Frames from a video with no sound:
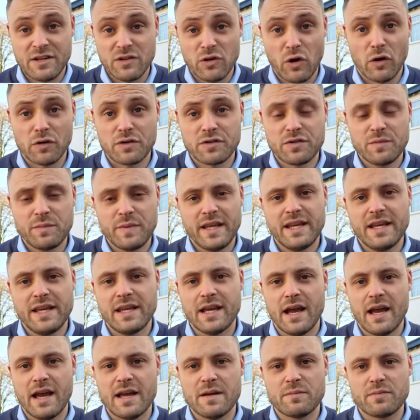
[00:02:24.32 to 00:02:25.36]
tend not to be
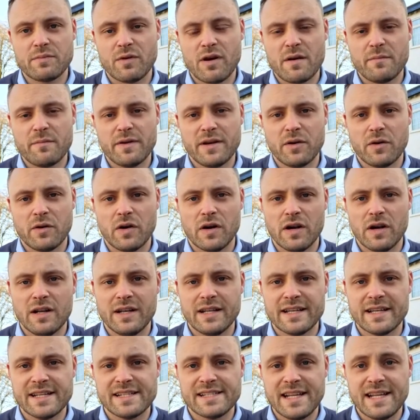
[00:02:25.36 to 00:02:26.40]
in primary or
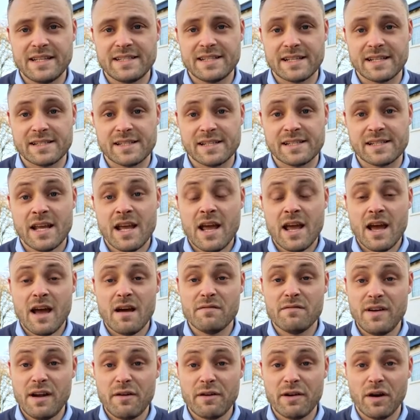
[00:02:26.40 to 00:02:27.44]
earlier settings is
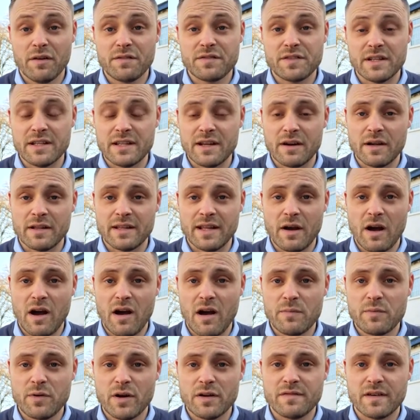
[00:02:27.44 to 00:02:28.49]
very often there are
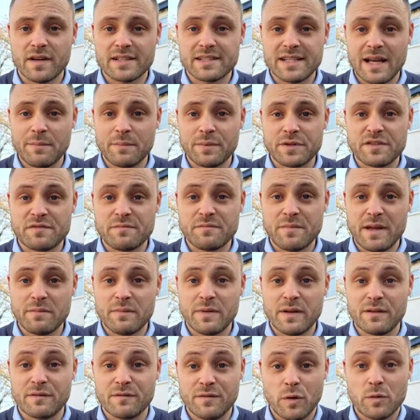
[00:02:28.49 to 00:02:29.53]
high-profile examples of men
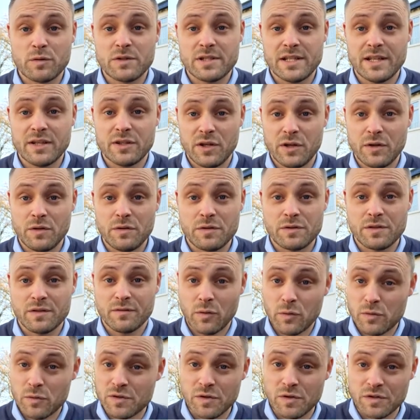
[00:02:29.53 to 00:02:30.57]
being falsely accused
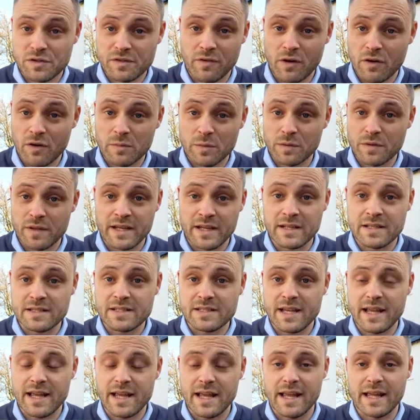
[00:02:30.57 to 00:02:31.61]
of all sorts of horrible
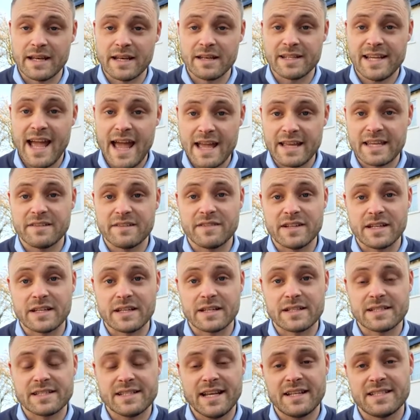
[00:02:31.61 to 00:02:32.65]
things in
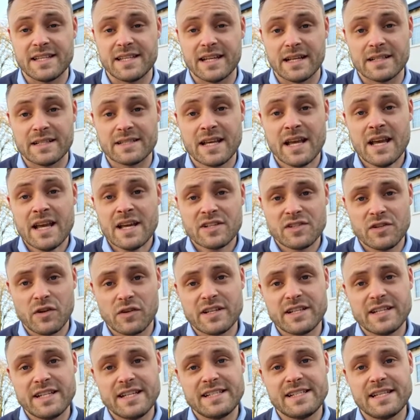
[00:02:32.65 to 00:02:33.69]
caregiving settings. It's
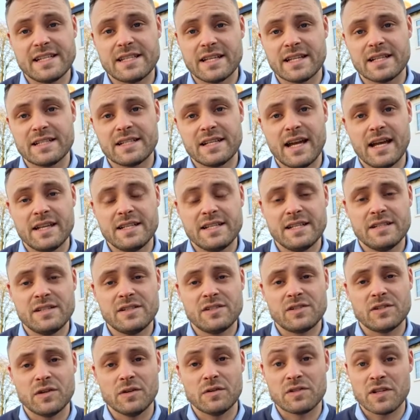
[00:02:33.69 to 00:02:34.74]
not an easy thing to get
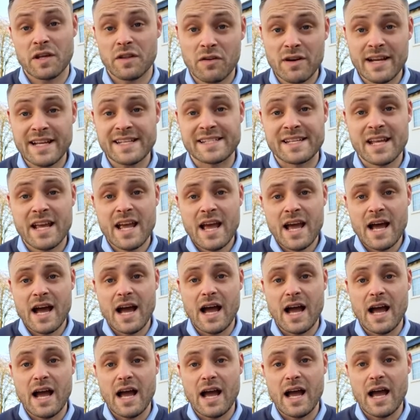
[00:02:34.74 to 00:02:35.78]
into. So there is,
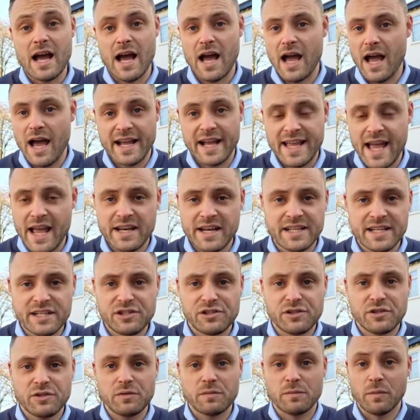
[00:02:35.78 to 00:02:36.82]
again, an
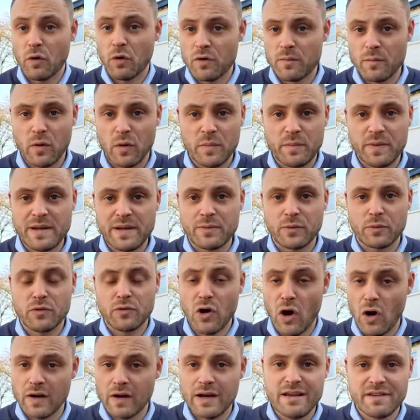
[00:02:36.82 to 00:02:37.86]
issue, more and more people
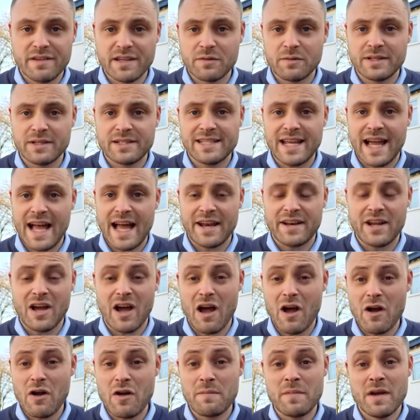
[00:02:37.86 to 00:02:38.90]
not living with dad at
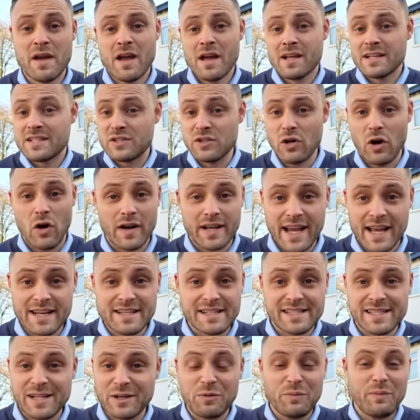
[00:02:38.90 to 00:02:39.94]
home. It's not
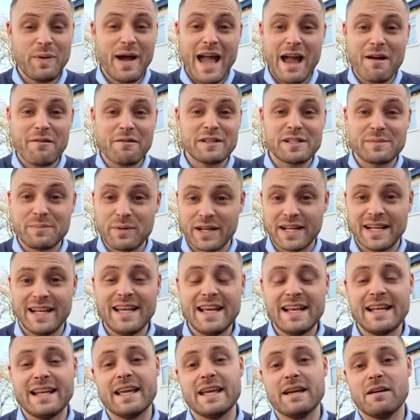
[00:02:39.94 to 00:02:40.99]
against single parents, but
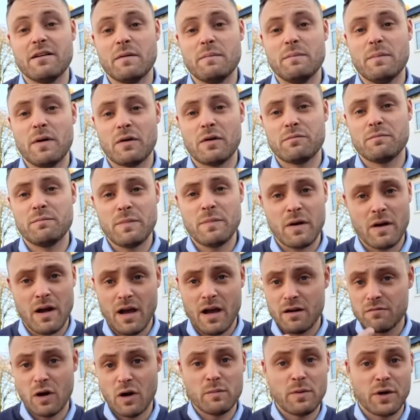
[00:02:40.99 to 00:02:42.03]
clearly
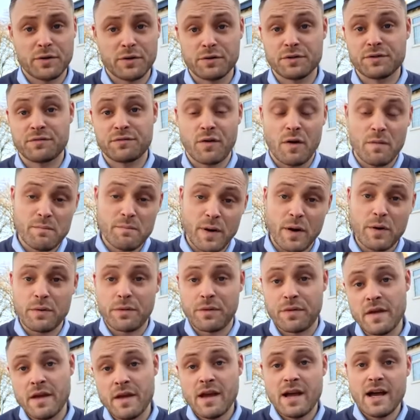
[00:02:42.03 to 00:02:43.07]
role models from
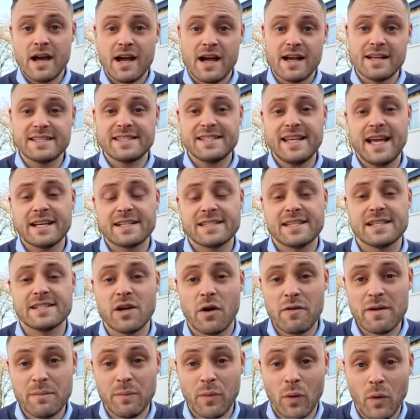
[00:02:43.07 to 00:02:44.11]
both sexes
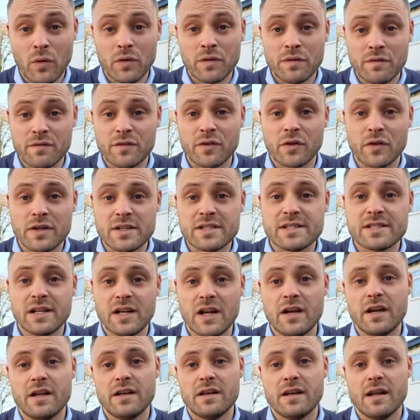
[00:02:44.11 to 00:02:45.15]
are important for us to
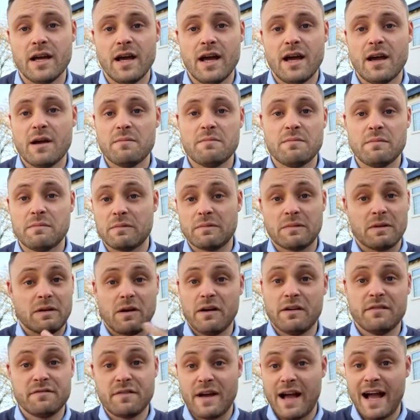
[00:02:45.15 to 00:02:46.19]
learn
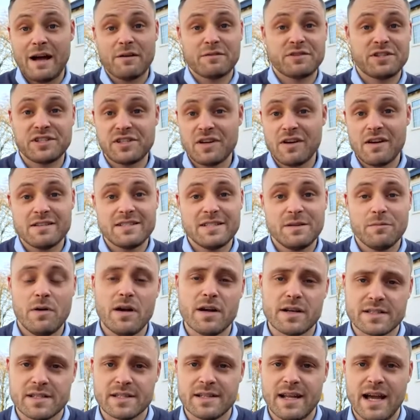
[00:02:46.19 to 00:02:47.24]
kind of how society
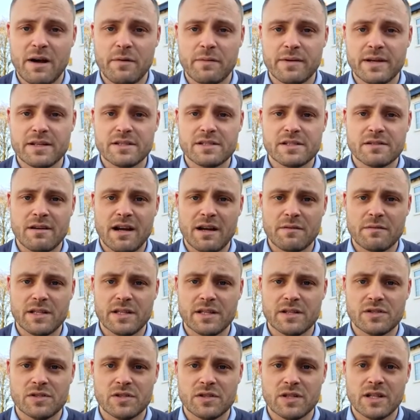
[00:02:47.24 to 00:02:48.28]
works and how we interact
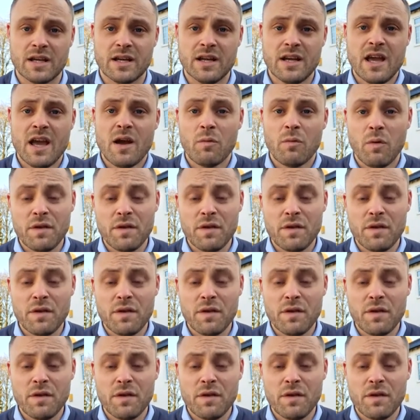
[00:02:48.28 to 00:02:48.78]
with each other.